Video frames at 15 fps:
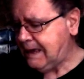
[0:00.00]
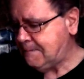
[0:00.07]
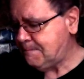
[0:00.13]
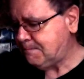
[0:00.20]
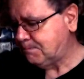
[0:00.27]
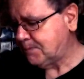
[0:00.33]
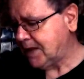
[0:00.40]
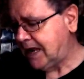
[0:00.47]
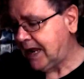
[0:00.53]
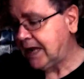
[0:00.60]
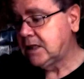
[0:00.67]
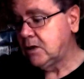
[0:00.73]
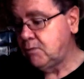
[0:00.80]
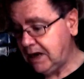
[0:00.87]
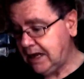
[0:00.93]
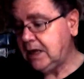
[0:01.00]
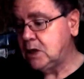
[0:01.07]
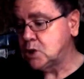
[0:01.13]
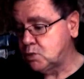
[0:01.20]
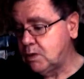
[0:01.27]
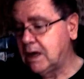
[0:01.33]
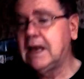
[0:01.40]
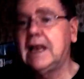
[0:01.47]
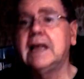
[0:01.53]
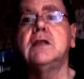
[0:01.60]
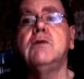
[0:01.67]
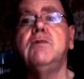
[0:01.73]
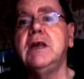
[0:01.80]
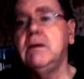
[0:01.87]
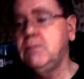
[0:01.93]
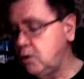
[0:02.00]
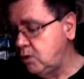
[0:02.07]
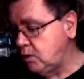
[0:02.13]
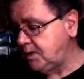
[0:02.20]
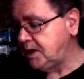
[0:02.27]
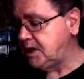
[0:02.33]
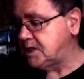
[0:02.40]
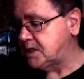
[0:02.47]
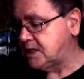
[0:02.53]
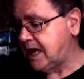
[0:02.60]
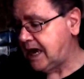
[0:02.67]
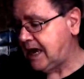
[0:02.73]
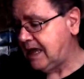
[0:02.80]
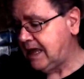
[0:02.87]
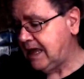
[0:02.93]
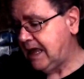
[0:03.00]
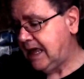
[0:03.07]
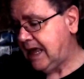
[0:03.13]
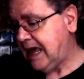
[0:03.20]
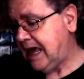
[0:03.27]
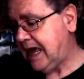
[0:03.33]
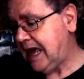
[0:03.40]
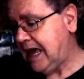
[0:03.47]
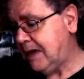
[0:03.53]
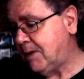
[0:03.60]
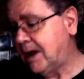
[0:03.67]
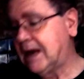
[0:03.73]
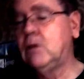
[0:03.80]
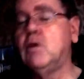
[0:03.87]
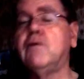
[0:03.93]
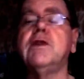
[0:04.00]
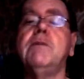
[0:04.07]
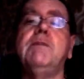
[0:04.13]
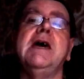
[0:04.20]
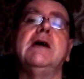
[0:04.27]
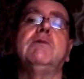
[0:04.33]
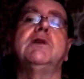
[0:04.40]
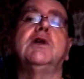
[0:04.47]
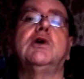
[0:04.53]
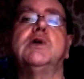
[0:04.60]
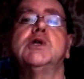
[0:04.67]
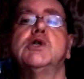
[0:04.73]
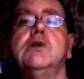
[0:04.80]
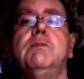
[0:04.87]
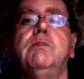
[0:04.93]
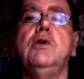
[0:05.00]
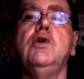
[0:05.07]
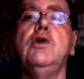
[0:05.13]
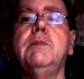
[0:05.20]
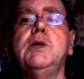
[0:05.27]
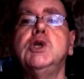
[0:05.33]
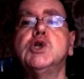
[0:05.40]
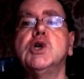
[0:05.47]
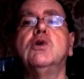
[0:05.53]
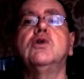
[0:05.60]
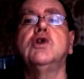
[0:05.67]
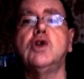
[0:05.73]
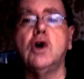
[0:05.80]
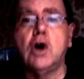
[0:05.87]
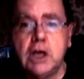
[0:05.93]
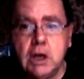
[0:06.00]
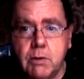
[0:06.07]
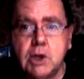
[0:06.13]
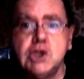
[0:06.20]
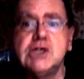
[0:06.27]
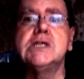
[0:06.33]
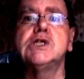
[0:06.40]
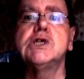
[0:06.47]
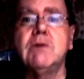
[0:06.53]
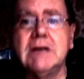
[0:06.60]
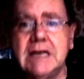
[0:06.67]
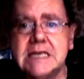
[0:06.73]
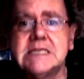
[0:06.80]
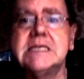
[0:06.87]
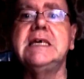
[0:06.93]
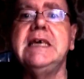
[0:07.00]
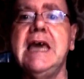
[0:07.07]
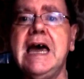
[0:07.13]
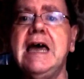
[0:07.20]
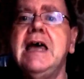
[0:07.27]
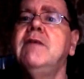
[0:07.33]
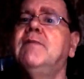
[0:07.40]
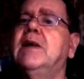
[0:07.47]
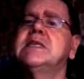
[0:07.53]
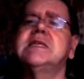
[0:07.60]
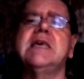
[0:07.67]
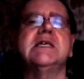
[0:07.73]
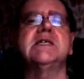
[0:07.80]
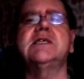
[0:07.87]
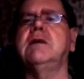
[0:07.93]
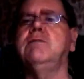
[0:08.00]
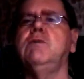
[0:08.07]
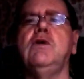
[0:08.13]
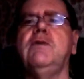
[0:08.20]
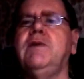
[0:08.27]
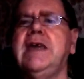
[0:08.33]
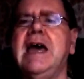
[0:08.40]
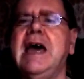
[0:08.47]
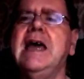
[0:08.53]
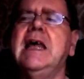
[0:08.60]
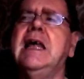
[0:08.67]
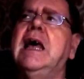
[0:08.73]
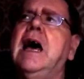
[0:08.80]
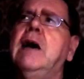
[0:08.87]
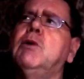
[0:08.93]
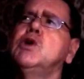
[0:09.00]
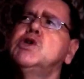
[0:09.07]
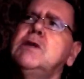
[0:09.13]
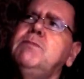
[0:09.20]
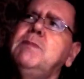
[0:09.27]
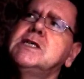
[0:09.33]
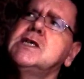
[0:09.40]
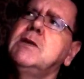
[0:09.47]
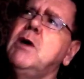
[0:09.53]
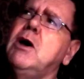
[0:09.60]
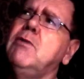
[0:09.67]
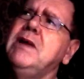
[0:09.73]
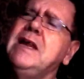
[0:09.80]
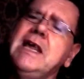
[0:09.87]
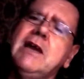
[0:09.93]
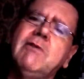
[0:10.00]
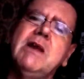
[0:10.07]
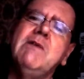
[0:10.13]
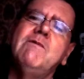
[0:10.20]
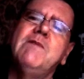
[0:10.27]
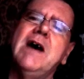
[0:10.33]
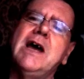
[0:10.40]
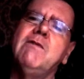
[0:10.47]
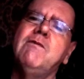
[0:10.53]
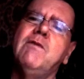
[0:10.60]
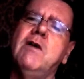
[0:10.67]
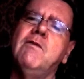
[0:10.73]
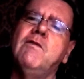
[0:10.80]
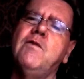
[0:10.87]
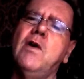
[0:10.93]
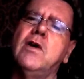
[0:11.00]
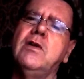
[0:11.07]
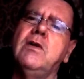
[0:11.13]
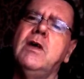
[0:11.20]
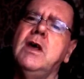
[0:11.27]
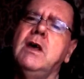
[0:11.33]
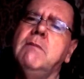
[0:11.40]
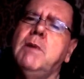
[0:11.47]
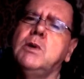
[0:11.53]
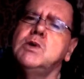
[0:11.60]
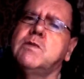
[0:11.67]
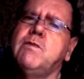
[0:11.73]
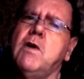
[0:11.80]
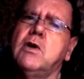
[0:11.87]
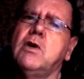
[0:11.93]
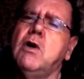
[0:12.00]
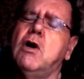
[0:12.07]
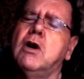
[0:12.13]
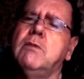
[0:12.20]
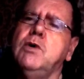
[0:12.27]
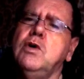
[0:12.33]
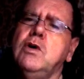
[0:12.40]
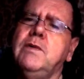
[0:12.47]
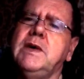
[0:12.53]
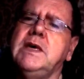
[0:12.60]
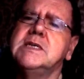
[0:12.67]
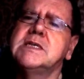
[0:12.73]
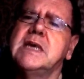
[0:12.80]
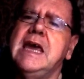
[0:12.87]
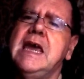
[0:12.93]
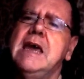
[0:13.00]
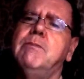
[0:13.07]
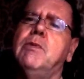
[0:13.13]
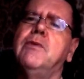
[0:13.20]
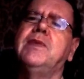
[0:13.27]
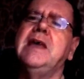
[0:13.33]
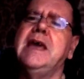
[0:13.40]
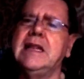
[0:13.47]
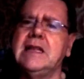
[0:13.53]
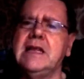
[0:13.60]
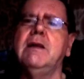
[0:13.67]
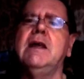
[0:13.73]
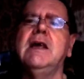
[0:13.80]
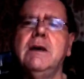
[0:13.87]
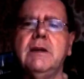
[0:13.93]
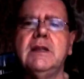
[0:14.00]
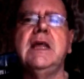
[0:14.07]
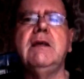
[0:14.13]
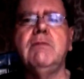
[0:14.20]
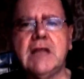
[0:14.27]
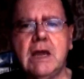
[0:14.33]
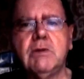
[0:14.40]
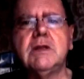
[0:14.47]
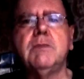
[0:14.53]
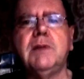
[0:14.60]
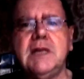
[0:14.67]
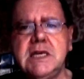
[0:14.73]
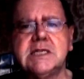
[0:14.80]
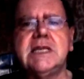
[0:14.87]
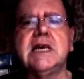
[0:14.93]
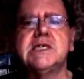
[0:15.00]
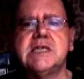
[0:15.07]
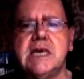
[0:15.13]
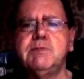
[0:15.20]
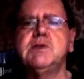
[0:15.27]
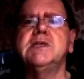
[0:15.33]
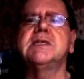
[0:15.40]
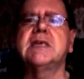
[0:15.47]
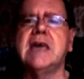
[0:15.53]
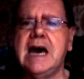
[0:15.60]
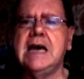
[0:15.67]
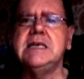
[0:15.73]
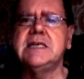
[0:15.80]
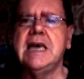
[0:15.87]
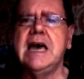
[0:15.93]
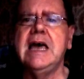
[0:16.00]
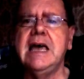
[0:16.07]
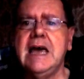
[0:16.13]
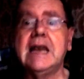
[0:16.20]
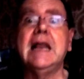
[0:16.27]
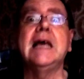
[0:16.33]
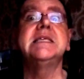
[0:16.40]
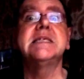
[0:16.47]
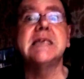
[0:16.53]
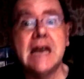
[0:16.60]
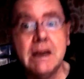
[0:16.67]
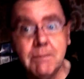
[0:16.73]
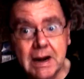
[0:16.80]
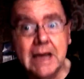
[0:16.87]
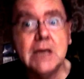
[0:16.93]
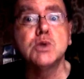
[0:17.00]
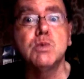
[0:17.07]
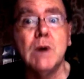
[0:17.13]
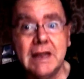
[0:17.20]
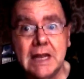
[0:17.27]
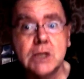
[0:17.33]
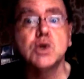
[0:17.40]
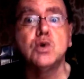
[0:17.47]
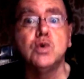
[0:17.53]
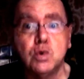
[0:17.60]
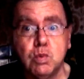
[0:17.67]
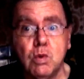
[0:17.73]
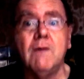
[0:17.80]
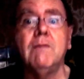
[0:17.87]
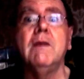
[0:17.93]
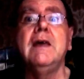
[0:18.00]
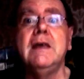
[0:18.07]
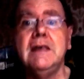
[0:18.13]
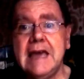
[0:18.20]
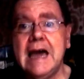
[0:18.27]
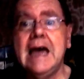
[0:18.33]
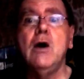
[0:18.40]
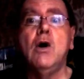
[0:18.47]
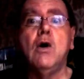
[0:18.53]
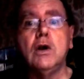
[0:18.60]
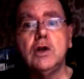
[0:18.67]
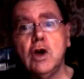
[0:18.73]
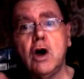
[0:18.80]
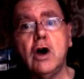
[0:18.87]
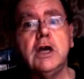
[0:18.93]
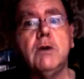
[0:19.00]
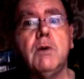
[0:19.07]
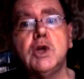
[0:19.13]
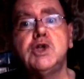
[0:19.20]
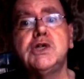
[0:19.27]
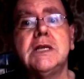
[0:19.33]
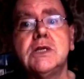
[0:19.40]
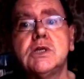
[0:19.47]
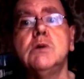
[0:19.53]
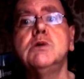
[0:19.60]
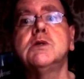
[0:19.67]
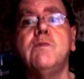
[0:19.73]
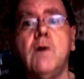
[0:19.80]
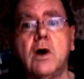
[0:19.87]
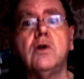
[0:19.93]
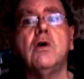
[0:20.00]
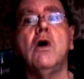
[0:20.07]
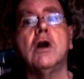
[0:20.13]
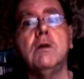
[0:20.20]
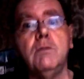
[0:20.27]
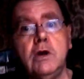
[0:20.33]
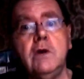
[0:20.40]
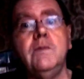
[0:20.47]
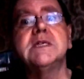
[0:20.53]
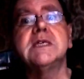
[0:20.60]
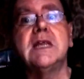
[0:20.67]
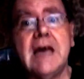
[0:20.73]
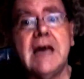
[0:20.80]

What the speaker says: I like The Ring as well. I like The Ring movies. Yeah. And I love The Bird with the Crystal Plumage, another Dario Argento classic. Yeah, fantastic movie. Yeah, I must admit, I'm not really a great fan of foreign, most foreign horror movies. But they were the pleasing exceptions, guys. Yeah, I like Tenebrae as well. That's a good one. Yeah, all of Dario Argento's foreign horror movies I like.